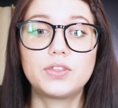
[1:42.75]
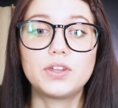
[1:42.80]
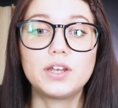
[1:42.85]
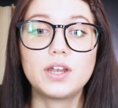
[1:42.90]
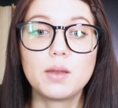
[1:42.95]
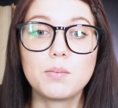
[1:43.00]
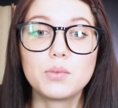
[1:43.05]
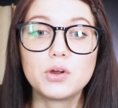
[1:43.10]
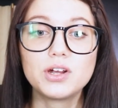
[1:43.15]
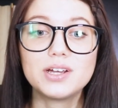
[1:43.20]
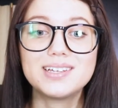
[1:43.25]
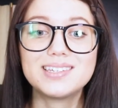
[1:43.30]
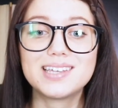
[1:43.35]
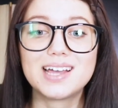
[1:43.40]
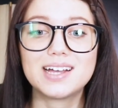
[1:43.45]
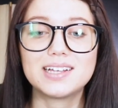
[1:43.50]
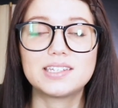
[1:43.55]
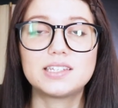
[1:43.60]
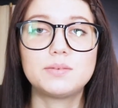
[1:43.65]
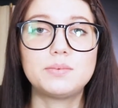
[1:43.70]
The number is
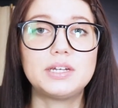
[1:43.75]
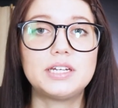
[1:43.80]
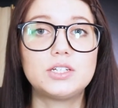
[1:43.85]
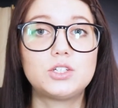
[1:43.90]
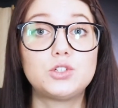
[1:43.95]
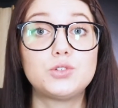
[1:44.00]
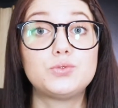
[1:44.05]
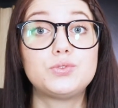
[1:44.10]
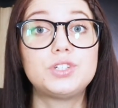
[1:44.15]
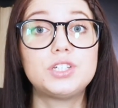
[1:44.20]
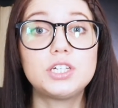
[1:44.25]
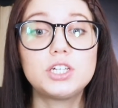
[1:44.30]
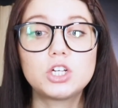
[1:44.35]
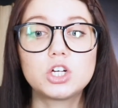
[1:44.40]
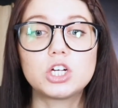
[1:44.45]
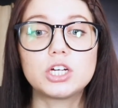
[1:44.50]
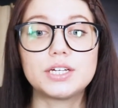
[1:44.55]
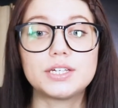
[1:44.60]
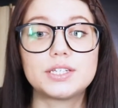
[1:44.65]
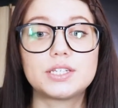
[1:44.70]
estimated to
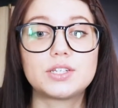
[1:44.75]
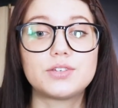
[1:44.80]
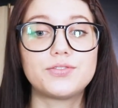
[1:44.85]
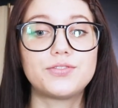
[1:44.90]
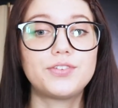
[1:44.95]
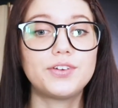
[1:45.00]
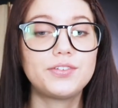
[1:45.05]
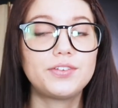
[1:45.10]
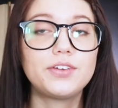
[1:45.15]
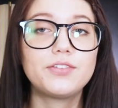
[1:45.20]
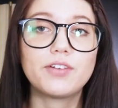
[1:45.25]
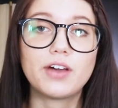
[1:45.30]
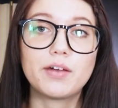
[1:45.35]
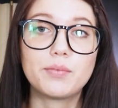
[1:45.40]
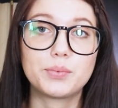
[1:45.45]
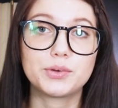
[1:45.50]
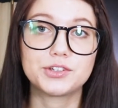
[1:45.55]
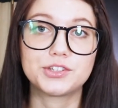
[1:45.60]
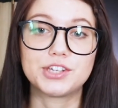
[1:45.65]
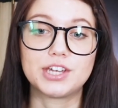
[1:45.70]
decrease to
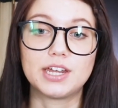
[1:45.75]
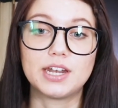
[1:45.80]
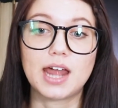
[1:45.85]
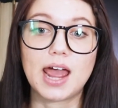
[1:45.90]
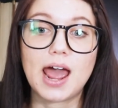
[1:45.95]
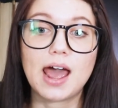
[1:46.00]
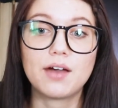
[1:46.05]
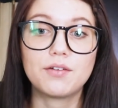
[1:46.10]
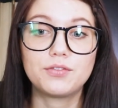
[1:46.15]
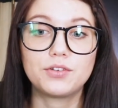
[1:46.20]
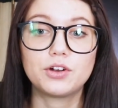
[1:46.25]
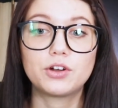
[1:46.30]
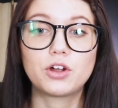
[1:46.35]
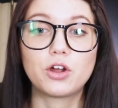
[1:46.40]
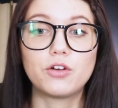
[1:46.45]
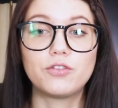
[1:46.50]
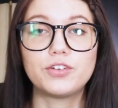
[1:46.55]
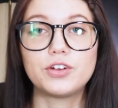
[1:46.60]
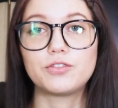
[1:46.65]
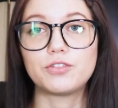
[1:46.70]
55% after
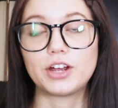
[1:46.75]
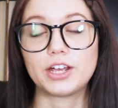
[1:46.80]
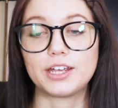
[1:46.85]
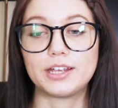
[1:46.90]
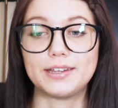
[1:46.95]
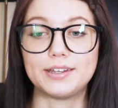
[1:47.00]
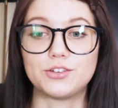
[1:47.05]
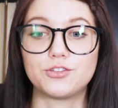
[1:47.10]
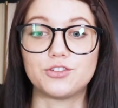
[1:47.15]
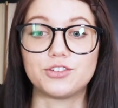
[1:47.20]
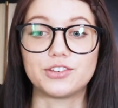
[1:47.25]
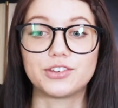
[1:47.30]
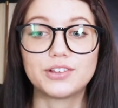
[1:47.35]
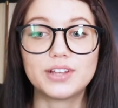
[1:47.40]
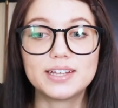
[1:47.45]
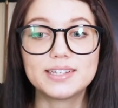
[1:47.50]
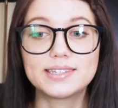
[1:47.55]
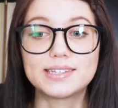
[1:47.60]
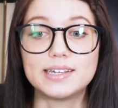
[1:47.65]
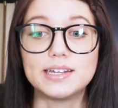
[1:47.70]
COVID regulations
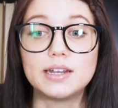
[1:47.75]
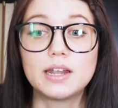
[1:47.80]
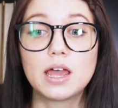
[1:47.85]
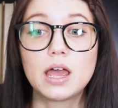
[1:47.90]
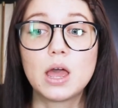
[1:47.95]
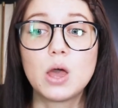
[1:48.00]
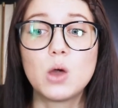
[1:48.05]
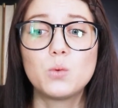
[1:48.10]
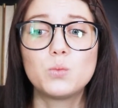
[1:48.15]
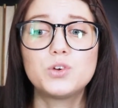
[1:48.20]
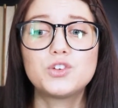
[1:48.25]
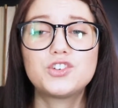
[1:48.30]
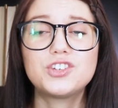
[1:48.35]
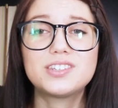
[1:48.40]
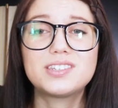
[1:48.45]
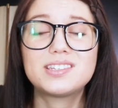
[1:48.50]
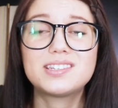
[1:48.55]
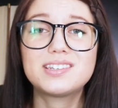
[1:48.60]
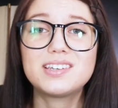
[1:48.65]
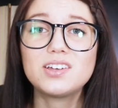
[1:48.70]
lessen, which
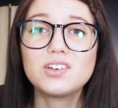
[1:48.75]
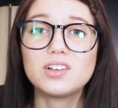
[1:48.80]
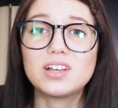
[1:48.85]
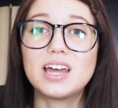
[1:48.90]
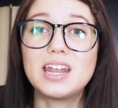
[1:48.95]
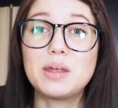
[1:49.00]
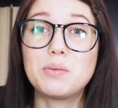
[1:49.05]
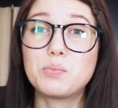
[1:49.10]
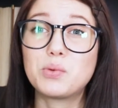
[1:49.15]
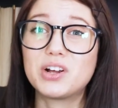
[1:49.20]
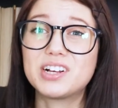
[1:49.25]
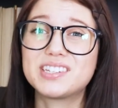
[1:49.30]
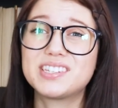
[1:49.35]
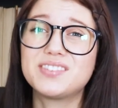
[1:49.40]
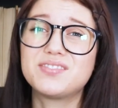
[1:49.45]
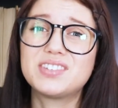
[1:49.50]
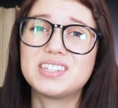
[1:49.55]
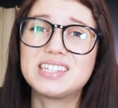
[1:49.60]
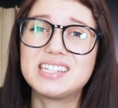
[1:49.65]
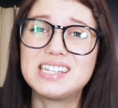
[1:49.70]
is still an
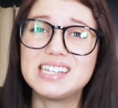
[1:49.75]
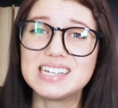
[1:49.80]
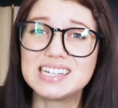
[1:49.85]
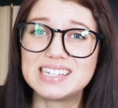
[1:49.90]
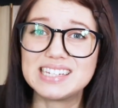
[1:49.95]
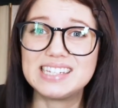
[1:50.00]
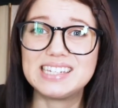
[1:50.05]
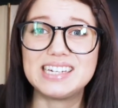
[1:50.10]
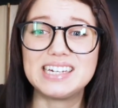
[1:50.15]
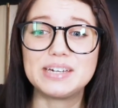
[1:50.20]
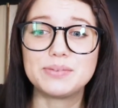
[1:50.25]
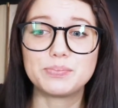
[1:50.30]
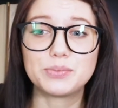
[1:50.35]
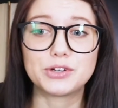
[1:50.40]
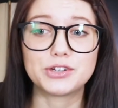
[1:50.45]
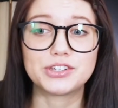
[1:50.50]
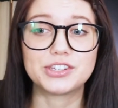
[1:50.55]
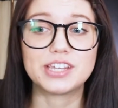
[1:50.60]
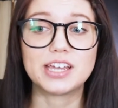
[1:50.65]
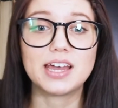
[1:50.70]
impressive
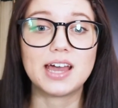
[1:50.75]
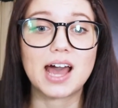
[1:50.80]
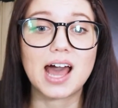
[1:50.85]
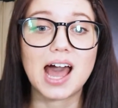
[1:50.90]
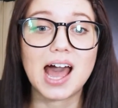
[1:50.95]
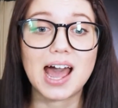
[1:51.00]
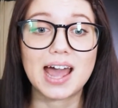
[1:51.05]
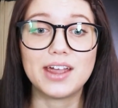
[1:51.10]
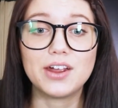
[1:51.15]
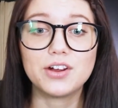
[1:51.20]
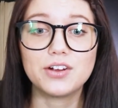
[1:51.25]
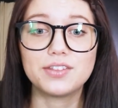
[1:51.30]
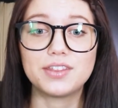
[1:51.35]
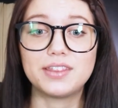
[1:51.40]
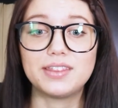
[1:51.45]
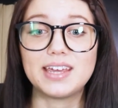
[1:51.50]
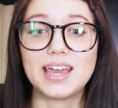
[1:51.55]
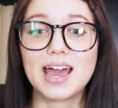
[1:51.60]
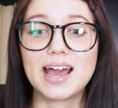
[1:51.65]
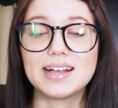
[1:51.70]
16% higher
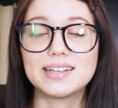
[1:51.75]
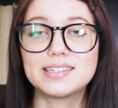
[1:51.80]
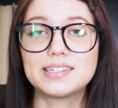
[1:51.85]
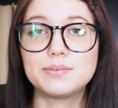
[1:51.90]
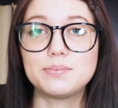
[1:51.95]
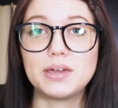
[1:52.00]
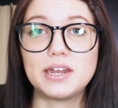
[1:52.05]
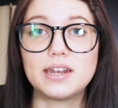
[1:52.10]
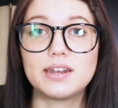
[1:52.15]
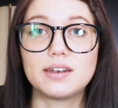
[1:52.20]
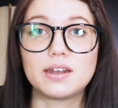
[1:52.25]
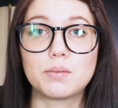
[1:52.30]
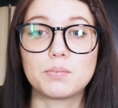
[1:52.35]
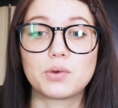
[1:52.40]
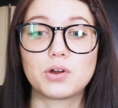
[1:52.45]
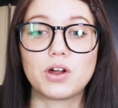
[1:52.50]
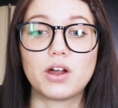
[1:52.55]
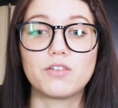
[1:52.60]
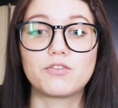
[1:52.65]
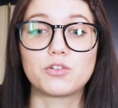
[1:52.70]
than the estimated
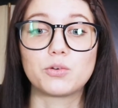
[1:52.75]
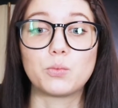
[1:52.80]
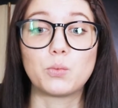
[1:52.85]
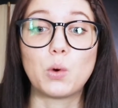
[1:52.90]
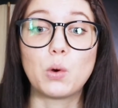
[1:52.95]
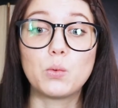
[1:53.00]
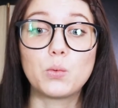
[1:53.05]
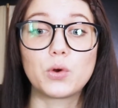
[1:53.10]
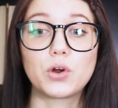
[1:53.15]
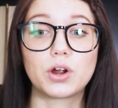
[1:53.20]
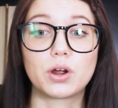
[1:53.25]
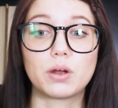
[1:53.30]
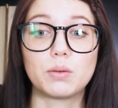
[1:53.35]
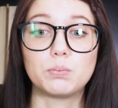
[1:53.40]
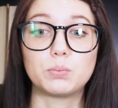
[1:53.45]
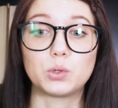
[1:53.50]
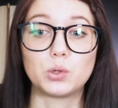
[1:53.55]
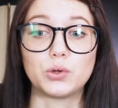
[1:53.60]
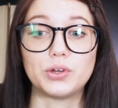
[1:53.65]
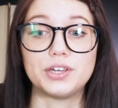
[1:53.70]
number of remote work
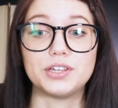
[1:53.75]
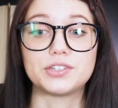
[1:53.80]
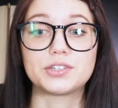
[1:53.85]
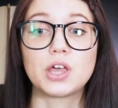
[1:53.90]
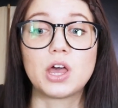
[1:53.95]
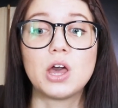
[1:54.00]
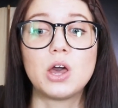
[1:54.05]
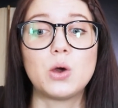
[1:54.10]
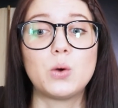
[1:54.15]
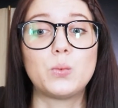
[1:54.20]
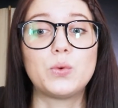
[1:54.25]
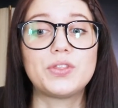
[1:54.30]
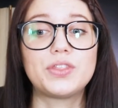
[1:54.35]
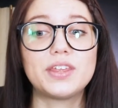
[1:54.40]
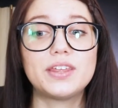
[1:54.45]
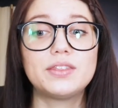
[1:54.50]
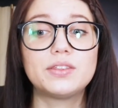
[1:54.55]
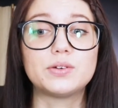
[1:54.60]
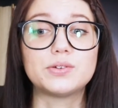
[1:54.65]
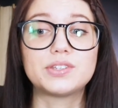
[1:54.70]
employees
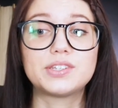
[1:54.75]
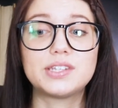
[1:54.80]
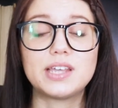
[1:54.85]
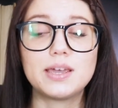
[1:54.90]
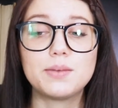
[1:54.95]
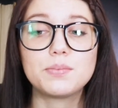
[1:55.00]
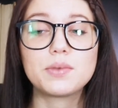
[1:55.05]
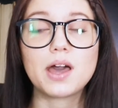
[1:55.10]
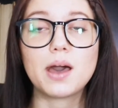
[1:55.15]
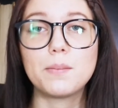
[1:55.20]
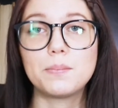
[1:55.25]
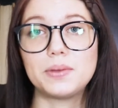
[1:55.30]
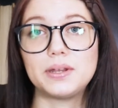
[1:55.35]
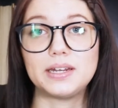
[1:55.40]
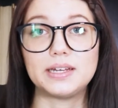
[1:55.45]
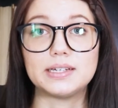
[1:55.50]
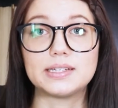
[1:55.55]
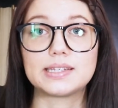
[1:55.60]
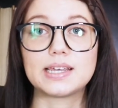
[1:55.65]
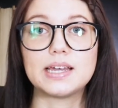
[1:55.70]
within those same
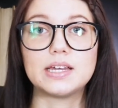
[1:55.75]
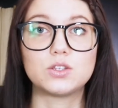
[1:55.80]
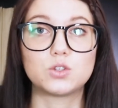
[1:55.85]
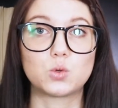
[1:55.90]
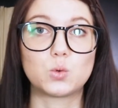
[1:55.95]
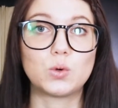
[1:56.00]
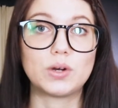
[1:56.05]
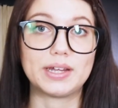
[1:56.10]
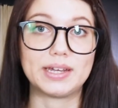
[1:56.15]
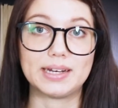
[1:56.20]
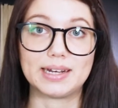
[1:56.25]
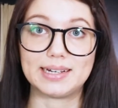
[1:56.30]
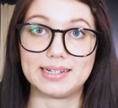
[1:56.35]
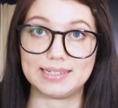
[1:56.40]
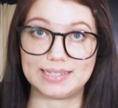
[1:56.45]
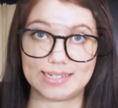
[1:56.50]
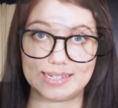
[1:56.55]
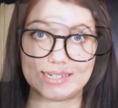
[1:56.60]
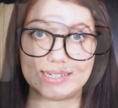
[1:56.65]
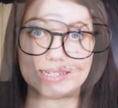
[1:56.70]
companies in
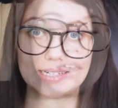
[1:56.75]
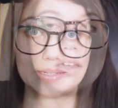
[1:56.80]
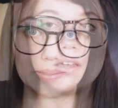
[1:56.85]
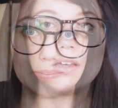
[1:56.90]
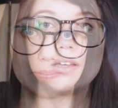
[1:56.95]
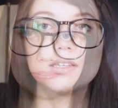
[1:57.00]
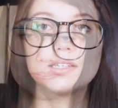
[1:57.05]
2019.